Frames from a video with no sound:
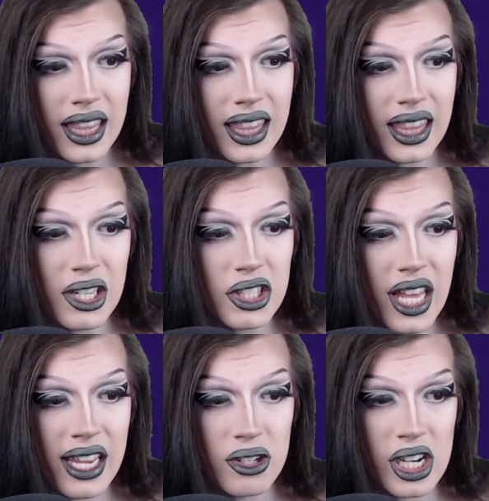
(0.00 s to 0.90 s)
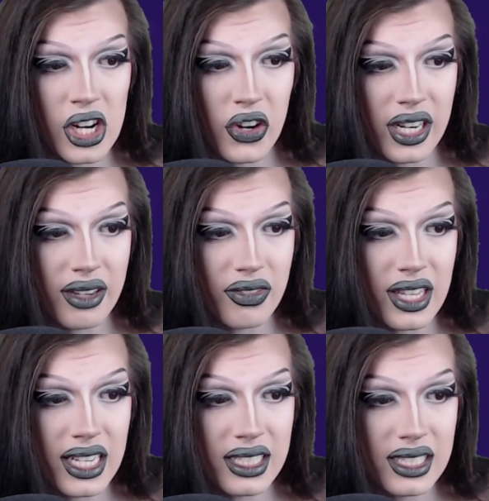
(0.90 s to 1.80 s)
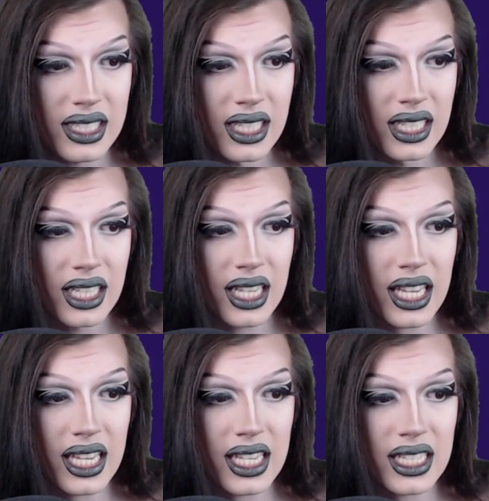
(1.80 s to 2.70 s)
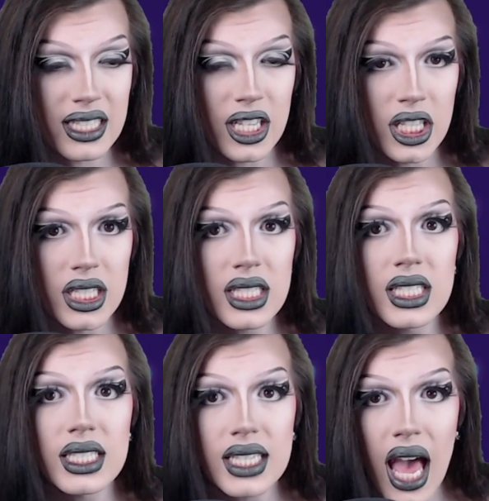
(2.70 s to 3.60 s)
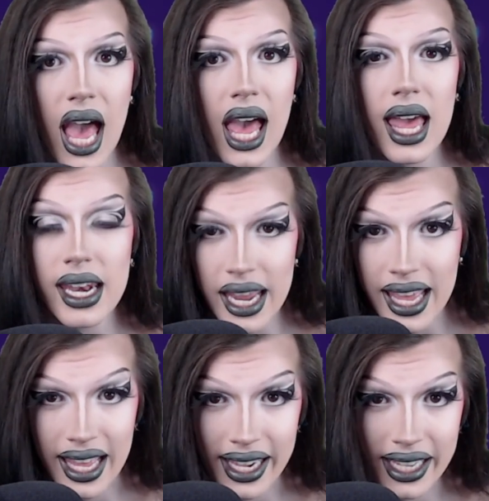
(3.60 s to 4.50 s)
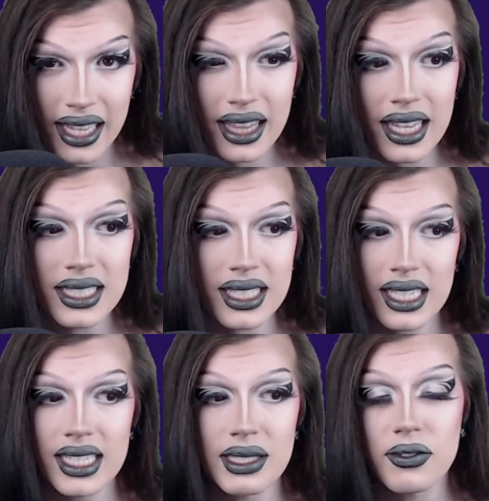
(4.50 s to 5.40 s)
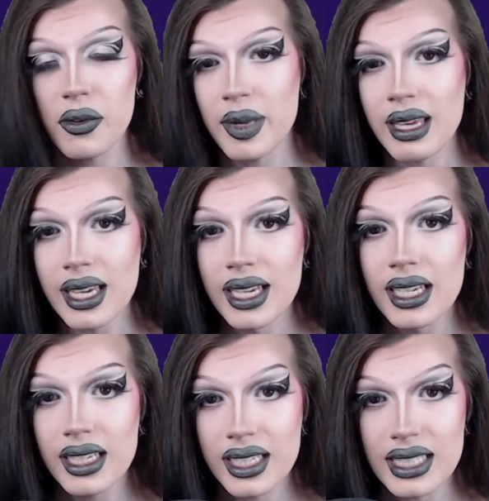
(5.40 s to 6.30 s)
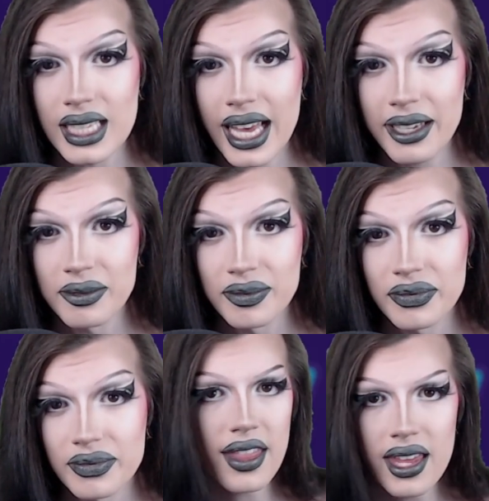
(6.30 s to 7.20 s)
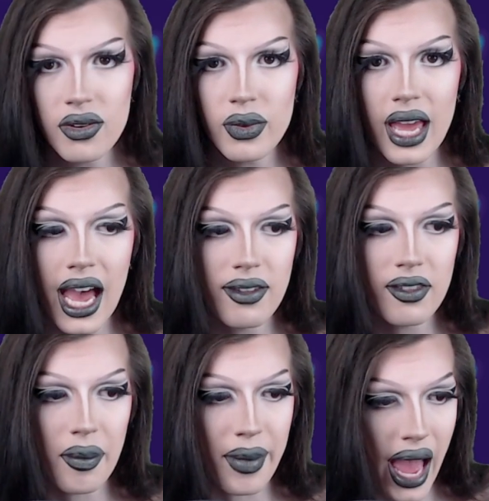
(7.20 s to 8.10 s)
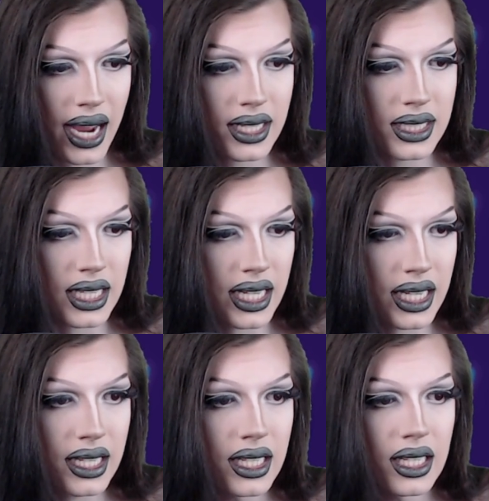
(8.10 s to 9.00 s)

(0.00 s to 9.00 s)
Just the engineering of this is stunning. This is, for me, a slide. Then we have Maxi.